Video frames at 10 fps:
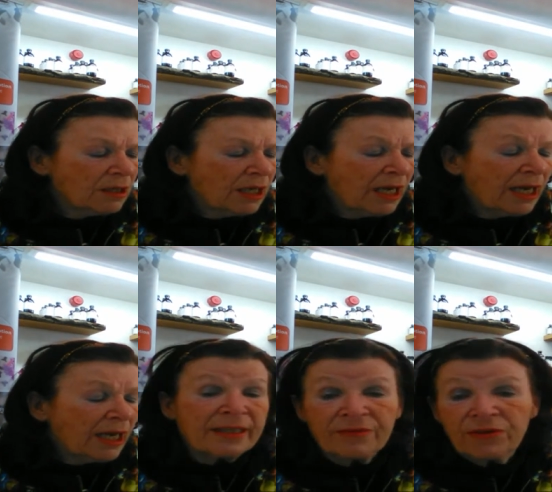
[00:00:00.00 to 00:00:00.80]
ask
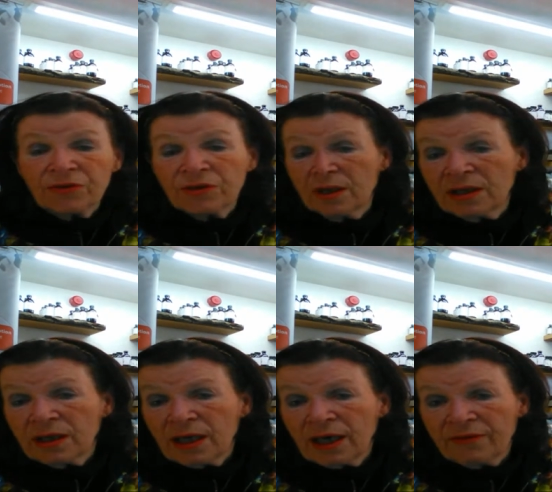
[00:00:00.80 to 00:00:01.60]
if you can
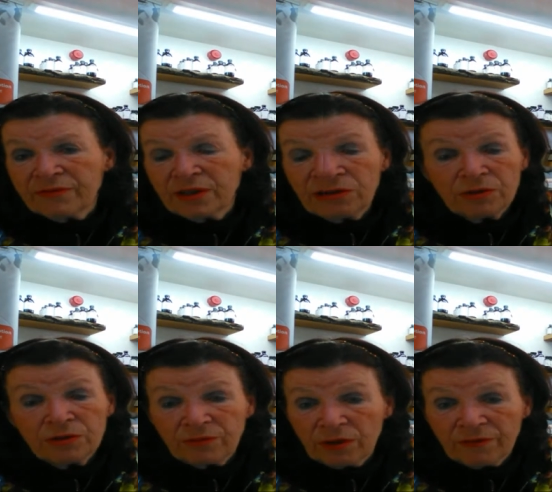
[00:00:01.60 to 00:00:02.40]
have the use of
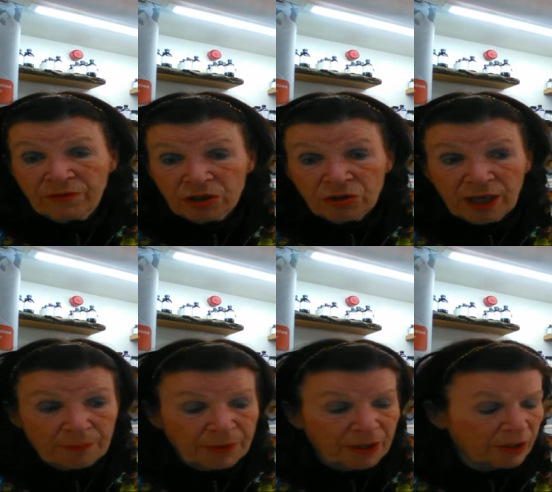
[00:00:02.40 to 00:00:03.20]
one for a trial
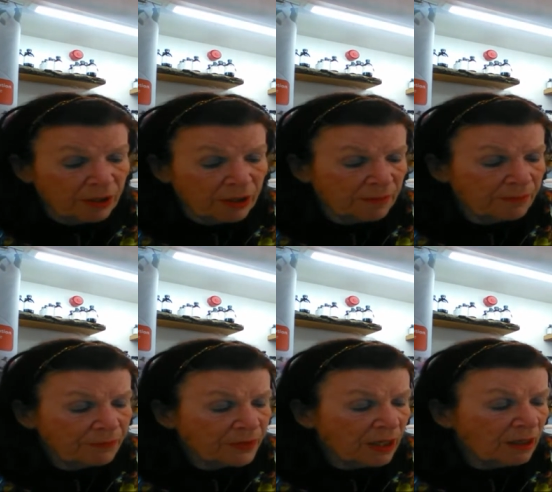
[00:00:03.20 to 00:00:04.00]
period
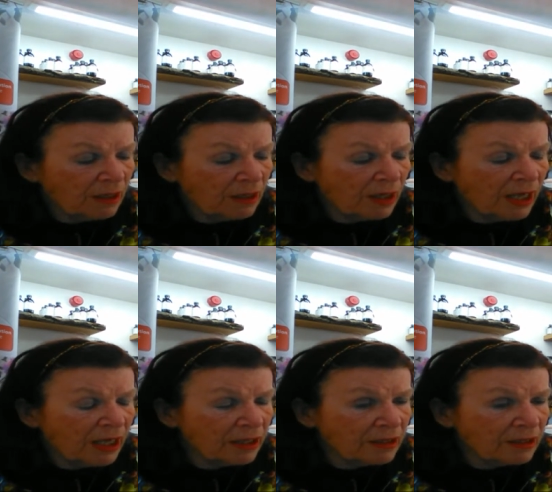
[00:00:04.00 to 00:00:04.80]
um,
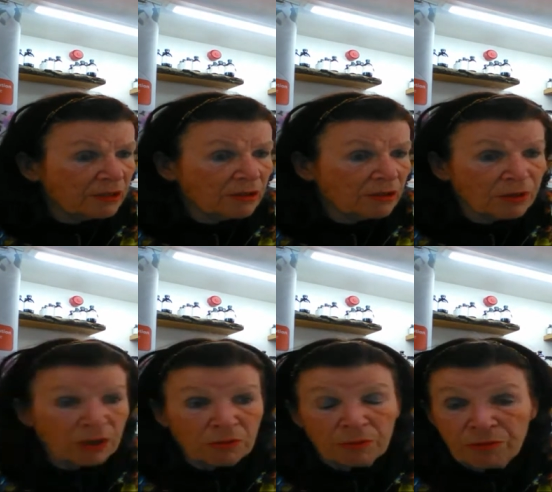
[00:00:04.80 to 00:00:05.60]
and your money will
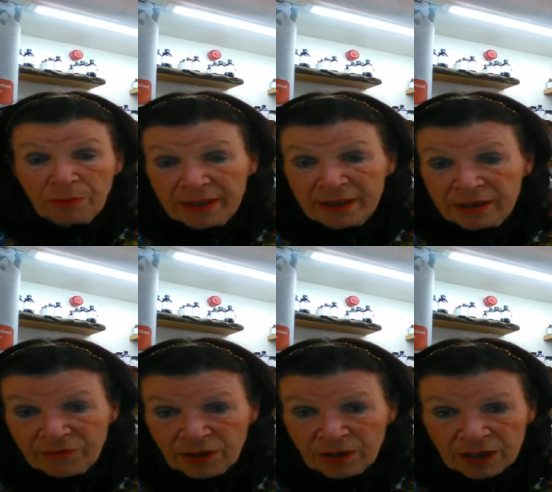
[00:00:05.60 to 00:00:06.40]
be replaced if you're not
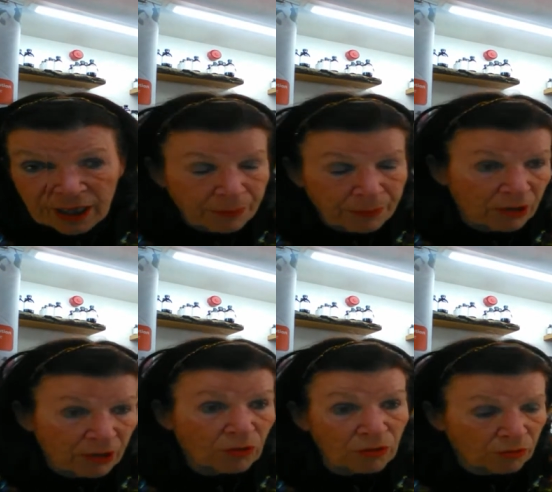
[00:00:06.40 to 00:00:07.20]
happy
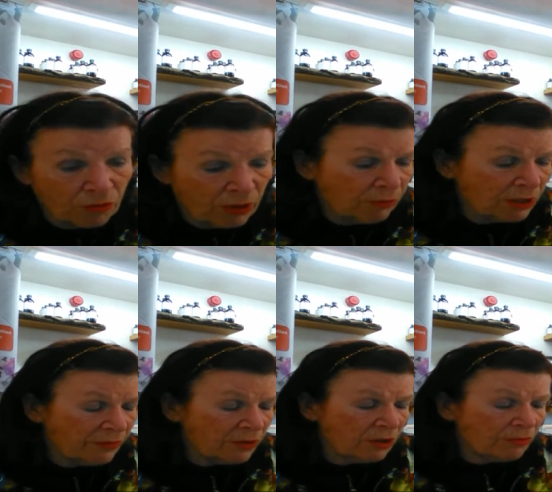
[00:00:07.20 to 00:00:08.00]
or whatever the
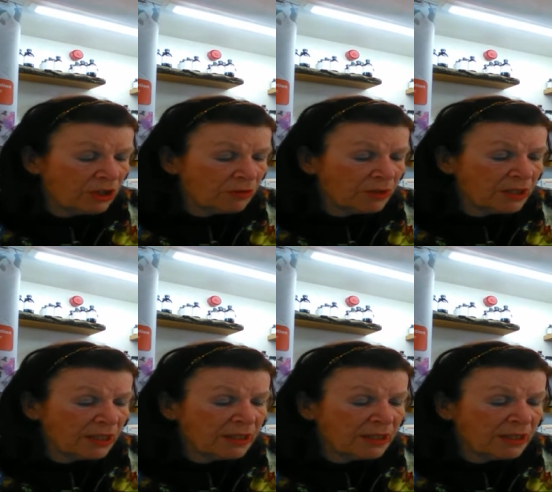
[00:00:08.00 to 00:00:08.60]
arrangement is.